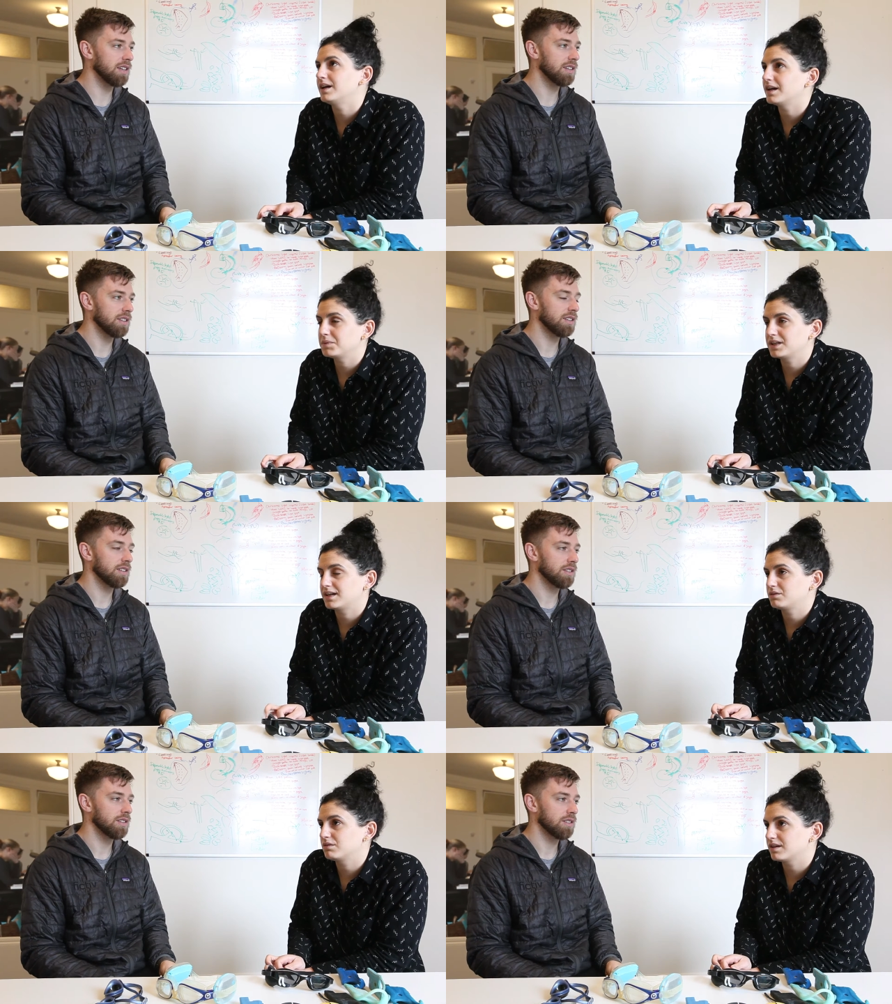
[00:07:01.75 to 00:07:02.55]
Speaker 1: I mean, I
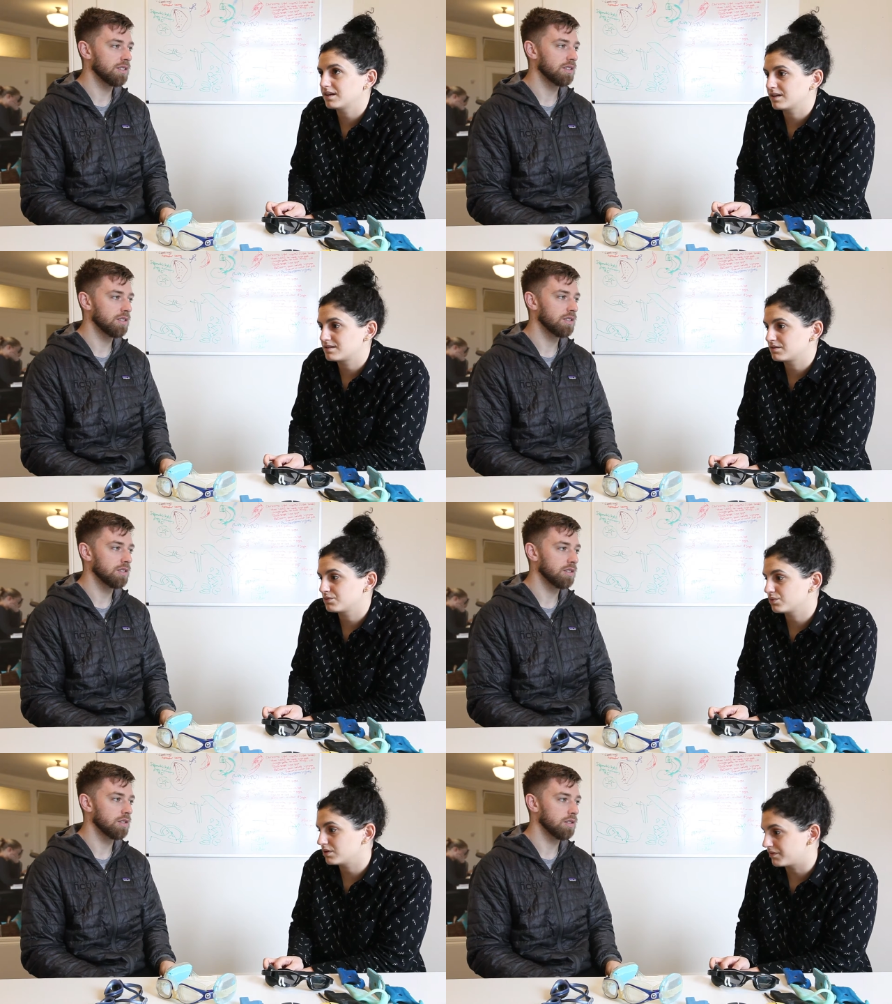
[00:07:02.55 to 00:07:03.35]
don't think it's a
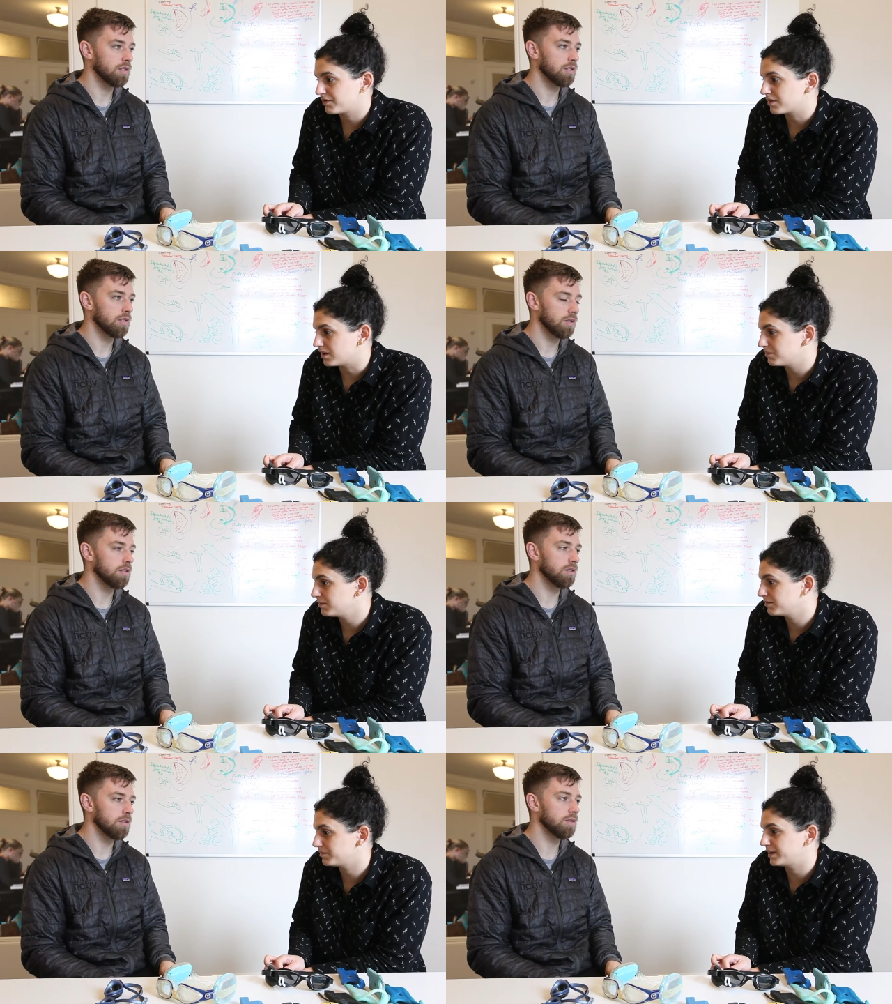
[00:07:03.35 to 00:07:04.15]
rule of thumb,
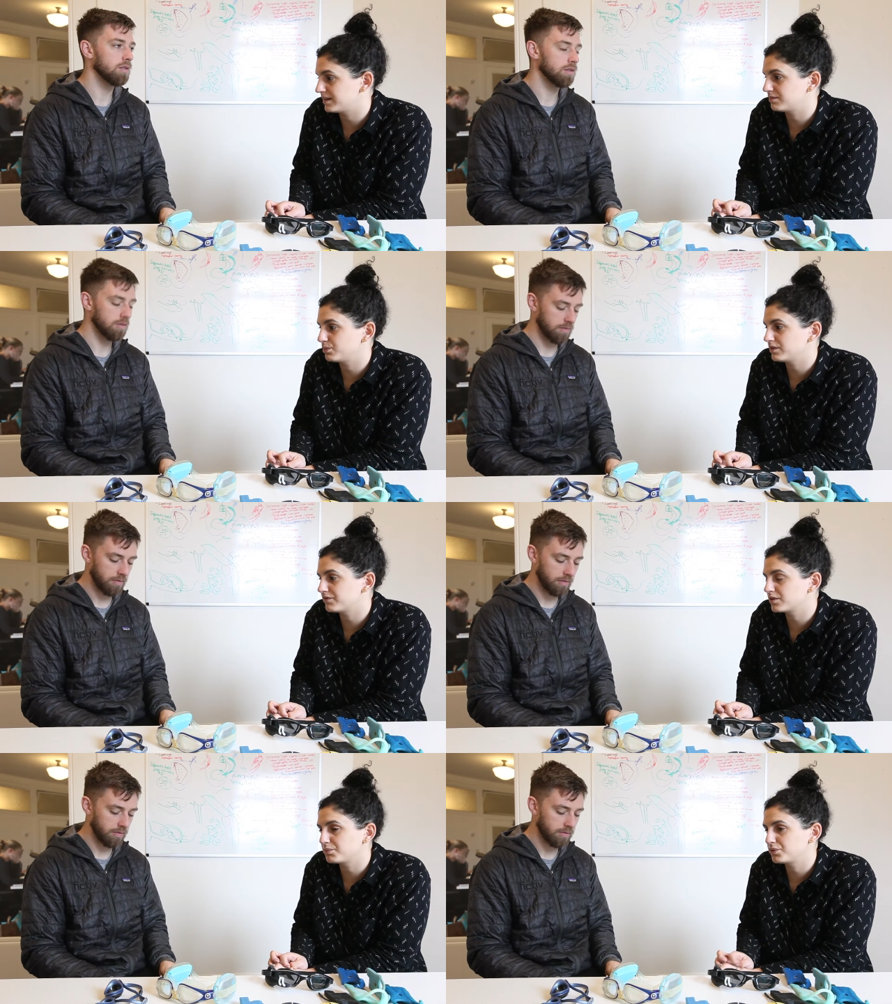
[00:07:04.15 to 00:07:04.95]
mm-hmm. but we've
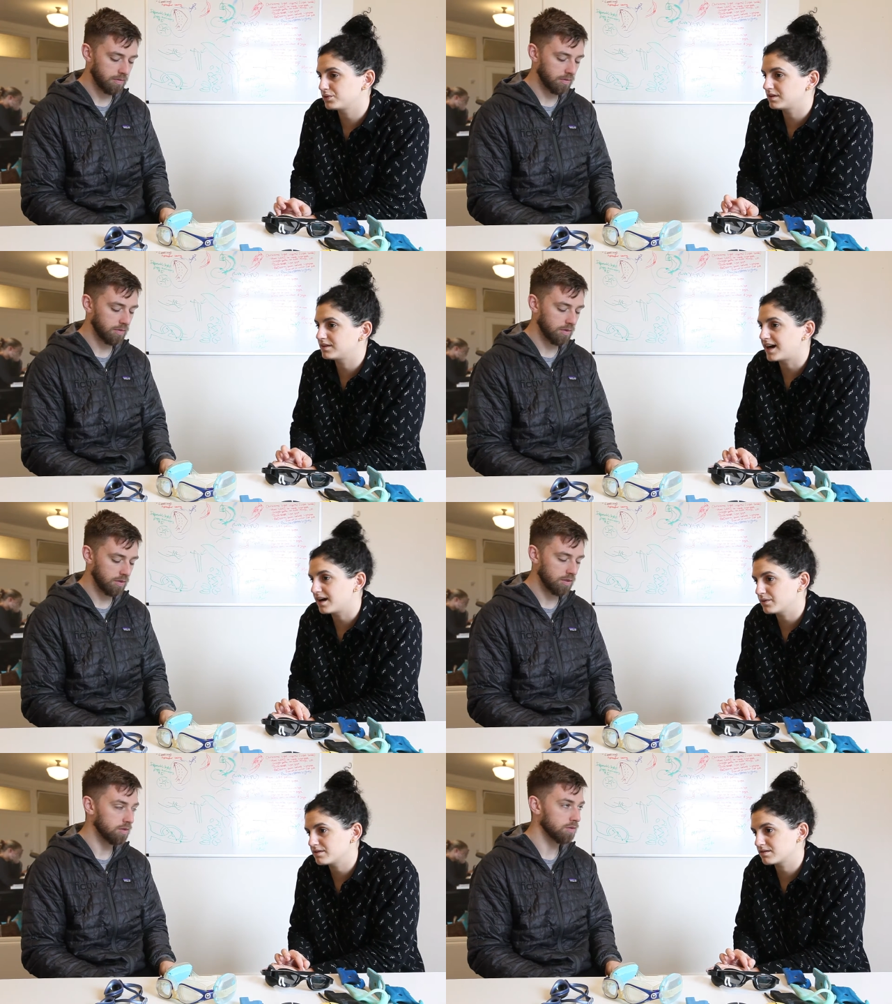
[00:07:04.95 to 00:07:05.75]
computed the
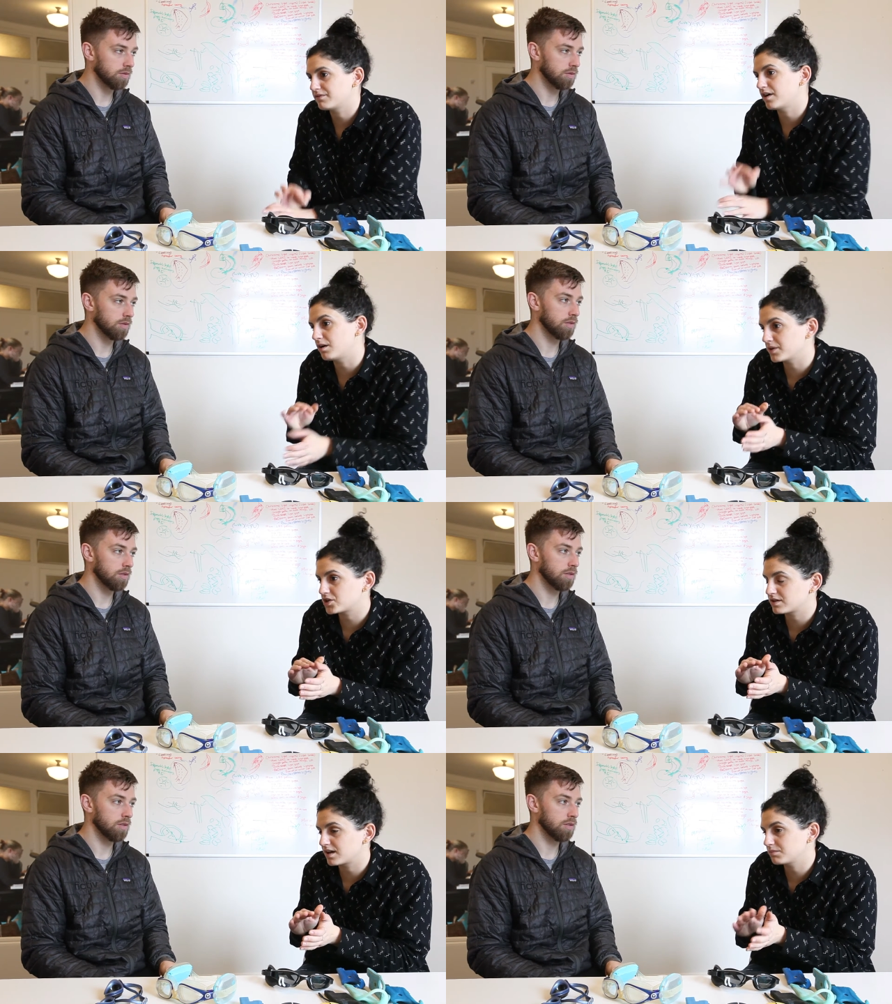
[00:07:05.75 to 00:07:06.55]
hours of how
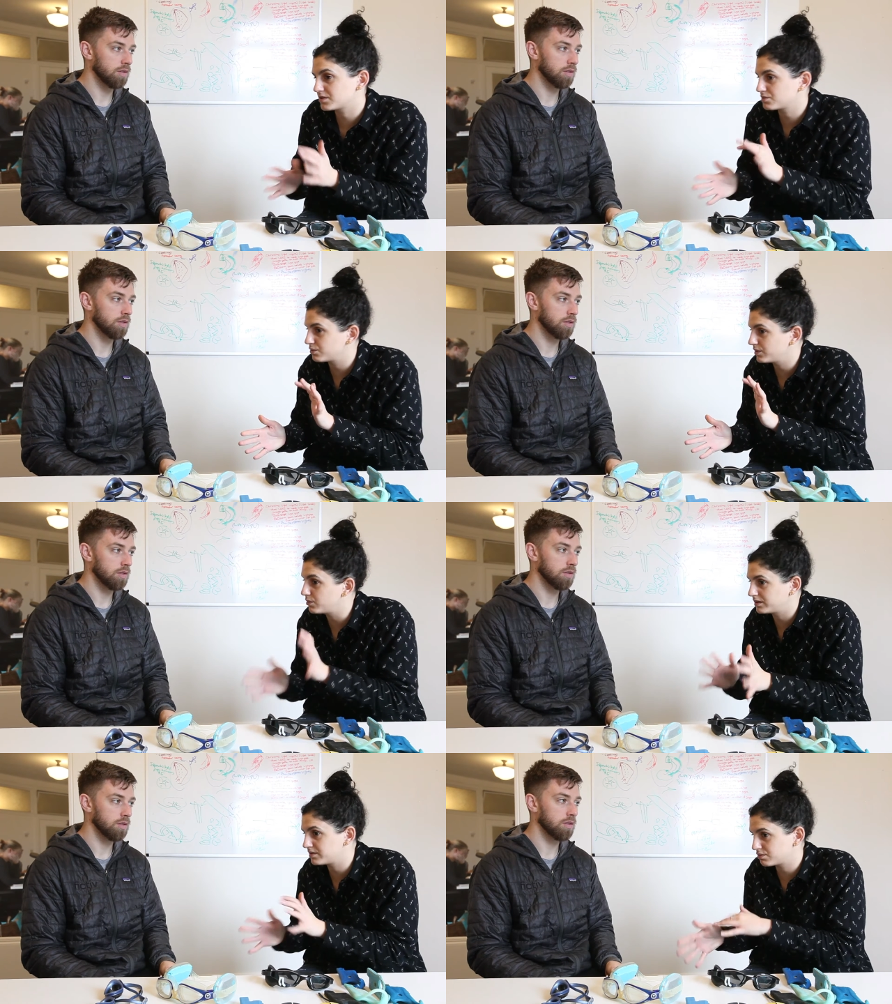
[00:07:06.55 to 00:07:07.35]
much time this, we
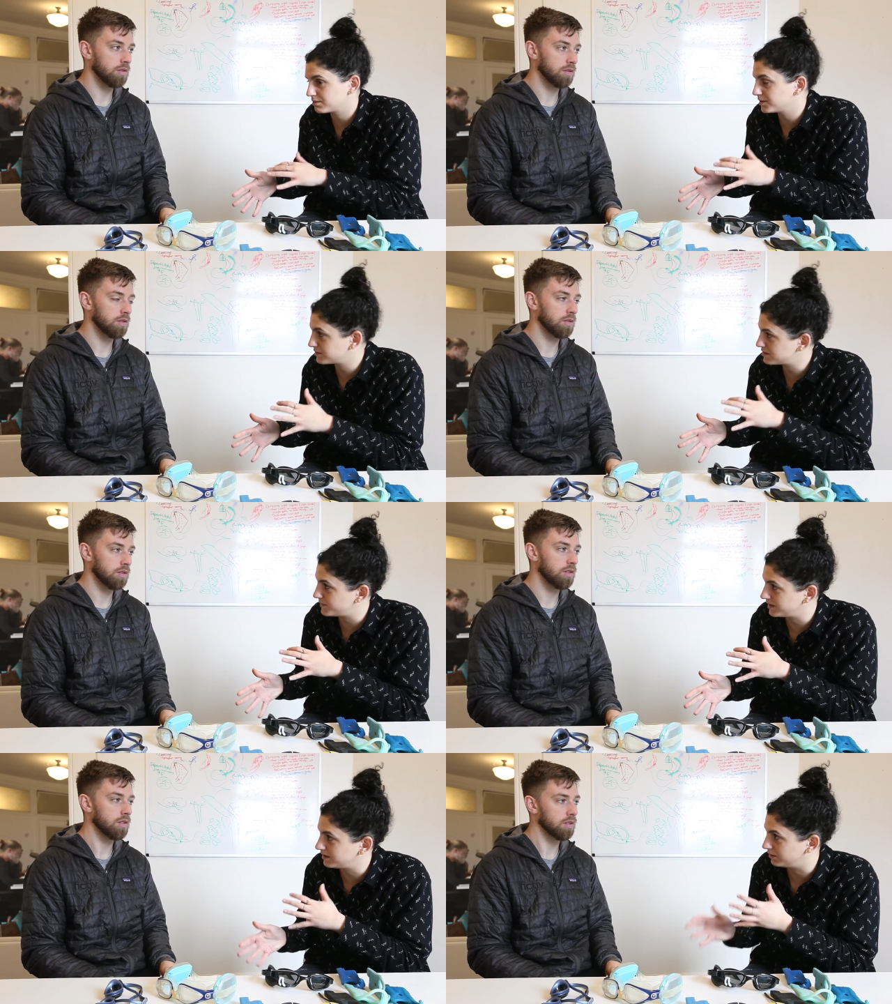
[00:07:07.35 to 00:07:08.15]
want the swimmer to
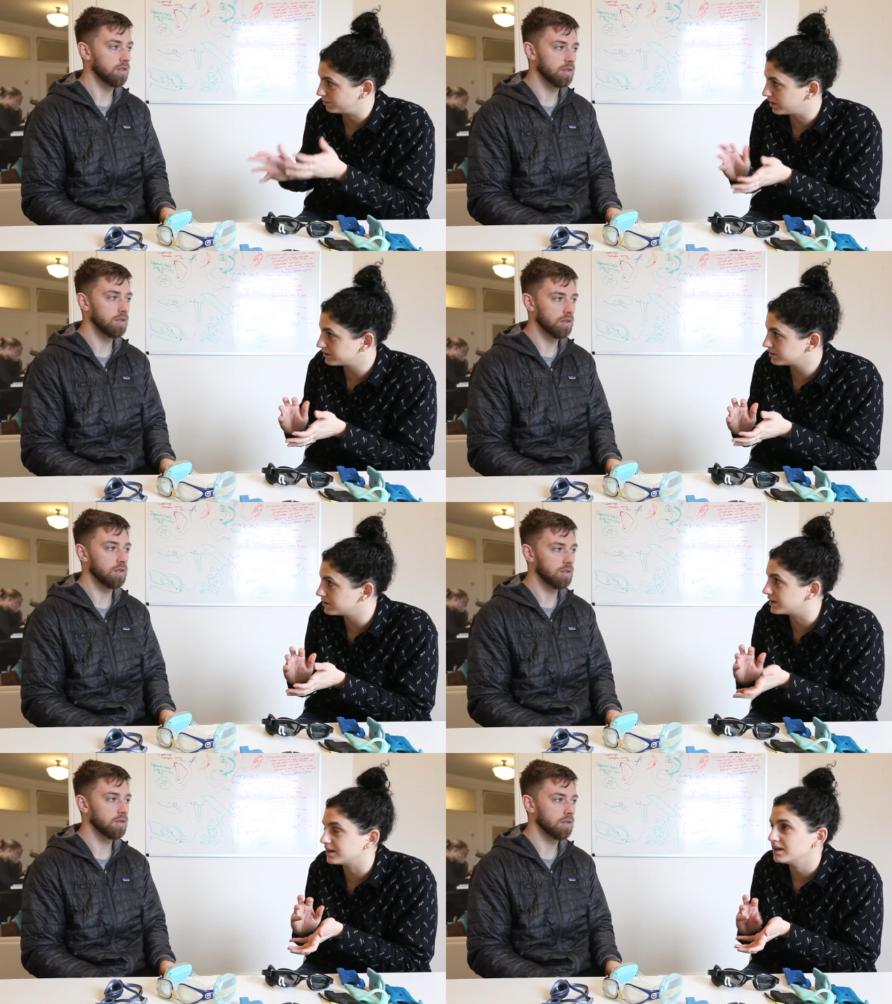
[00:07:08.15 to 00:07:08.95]
spend in the water
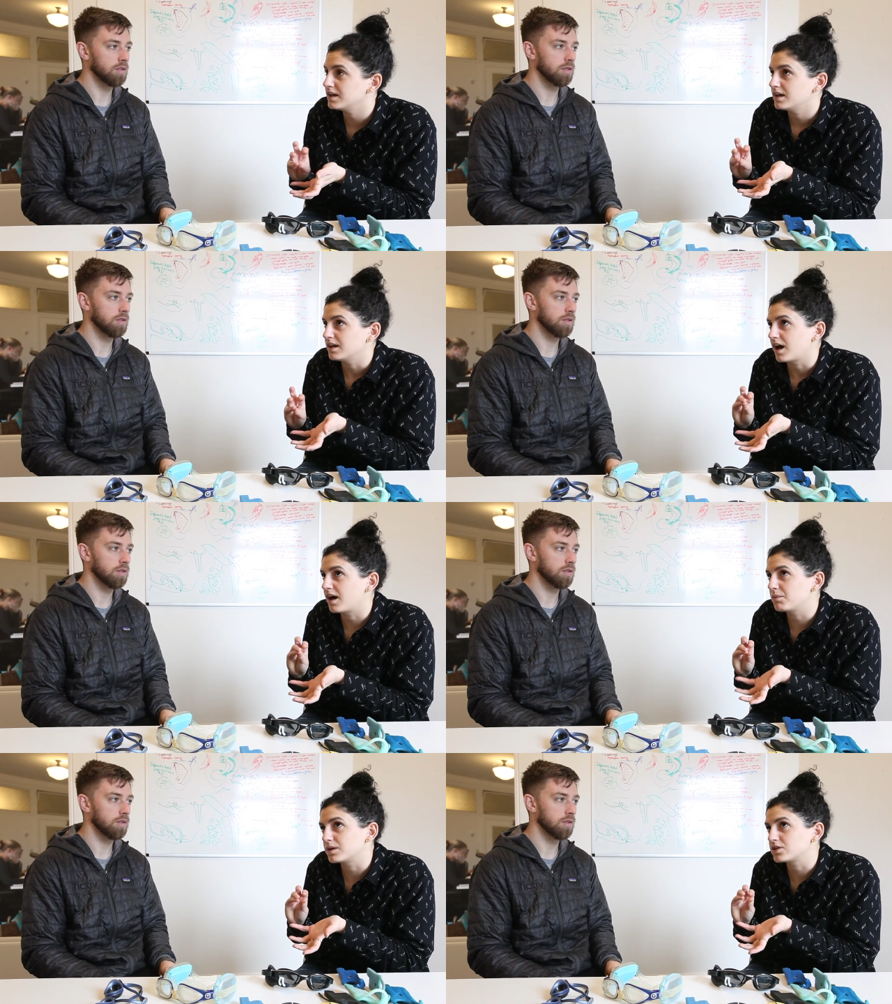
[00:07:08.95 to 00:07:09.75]
and
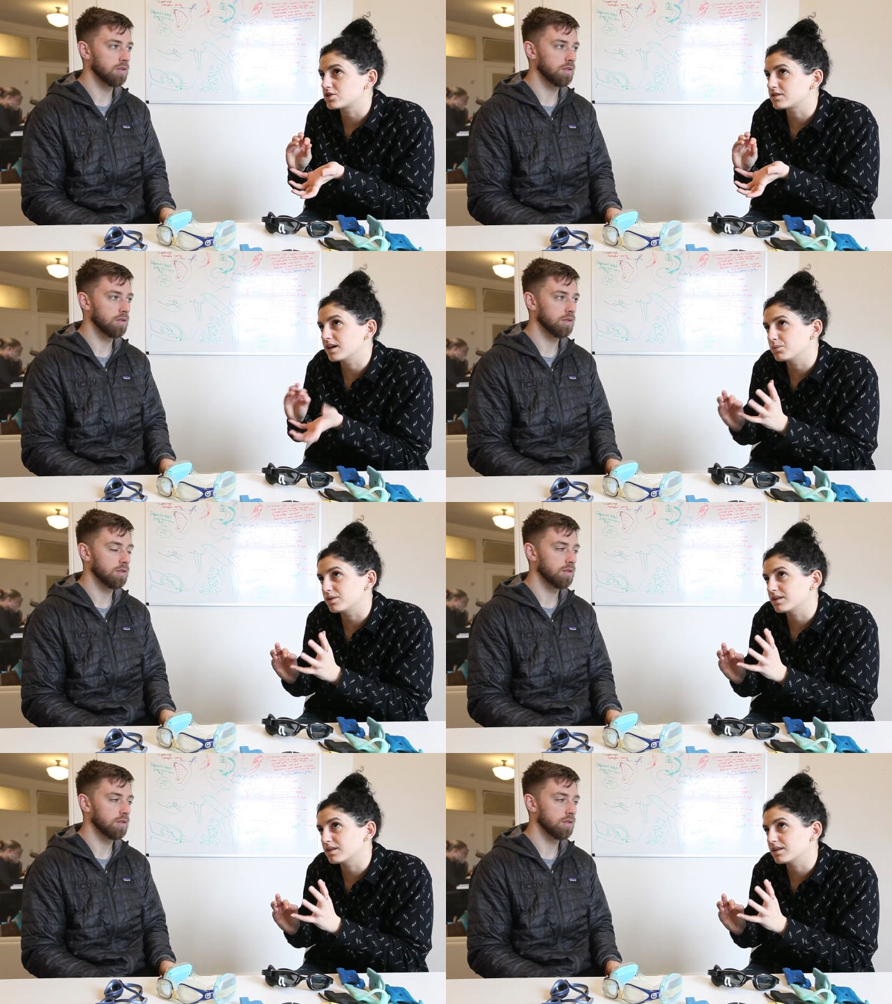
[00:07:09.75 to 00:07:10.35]
how much time we